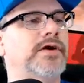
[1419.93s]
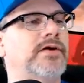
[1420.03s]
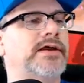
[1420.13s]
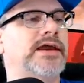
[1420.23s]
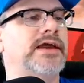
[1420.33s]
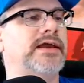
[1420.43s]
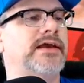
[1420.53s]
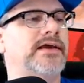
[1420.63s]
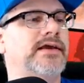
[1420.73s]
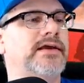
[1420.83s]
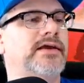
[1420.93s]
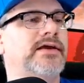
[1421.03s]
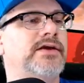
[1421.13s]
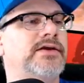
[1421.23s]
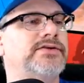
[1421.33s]
Okay.
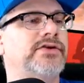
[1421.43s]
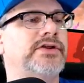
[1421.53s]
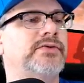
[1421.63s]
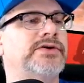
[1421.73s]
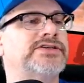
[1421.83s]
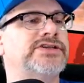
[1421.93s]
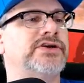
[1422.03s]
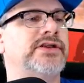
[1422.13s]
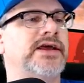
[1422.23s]
Totally was chill.